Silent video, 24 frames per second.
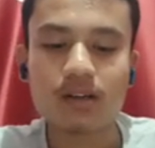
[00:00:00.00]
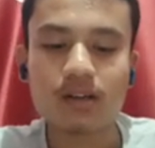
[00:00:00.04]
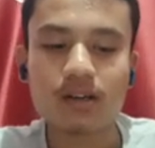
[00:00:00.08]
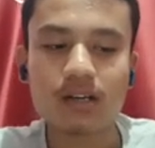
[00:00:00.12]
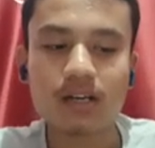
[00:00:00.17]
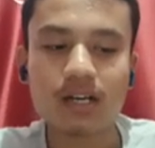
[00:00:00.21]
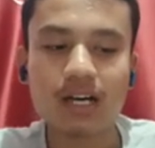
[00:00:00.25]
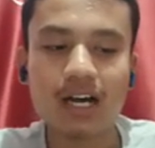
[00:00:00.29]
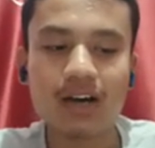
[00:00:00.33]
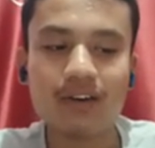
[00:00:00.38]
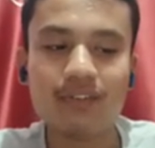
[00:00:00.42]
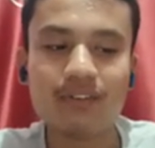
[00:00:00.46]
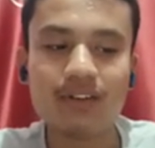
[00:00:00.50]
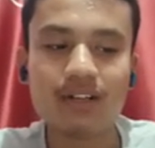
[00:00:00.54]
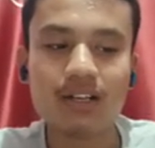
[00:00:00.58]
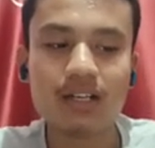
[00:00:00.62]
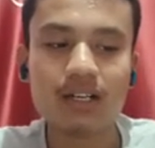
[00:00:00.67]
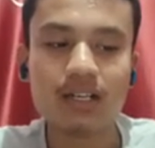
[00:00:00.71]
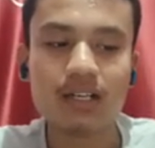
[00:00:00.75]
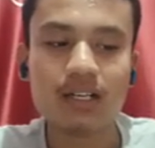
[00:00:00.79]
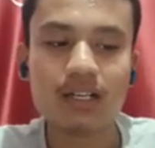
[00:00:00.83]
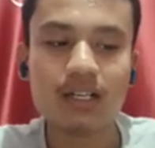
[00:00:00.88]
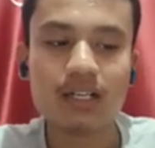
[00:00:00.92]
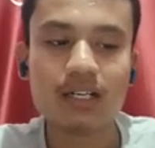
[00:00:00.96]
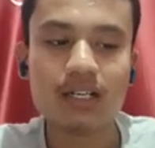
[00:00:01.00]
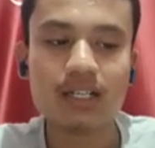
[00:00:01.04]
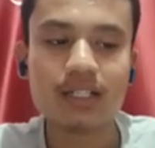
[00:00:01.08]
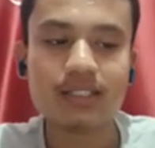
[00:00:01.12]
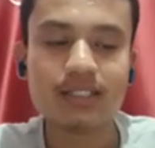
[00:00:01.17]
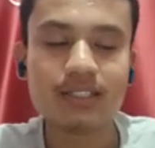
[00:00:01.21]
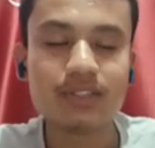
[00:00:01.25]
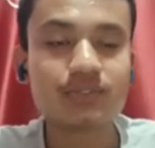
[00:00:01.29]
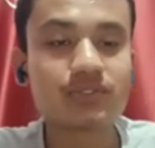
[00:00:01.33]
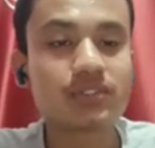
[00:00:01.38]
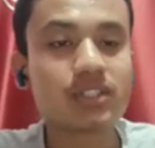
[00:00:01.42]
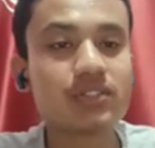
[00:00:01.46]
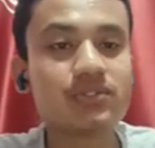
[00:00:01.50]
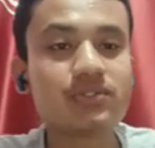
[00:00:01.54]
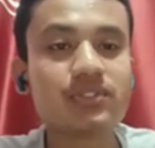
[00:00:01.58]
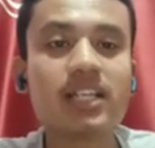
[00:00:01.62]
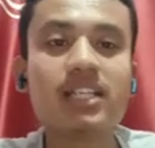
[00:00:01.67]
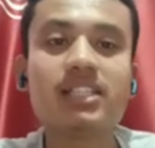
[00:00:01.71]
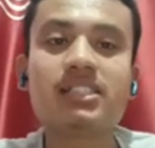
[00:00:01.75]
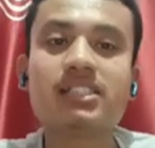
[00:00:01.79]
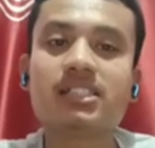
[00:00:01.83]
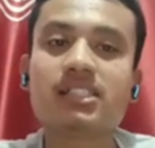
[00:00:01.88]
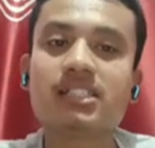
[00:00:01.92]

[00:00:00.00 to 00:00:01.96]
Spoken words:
I will discuss it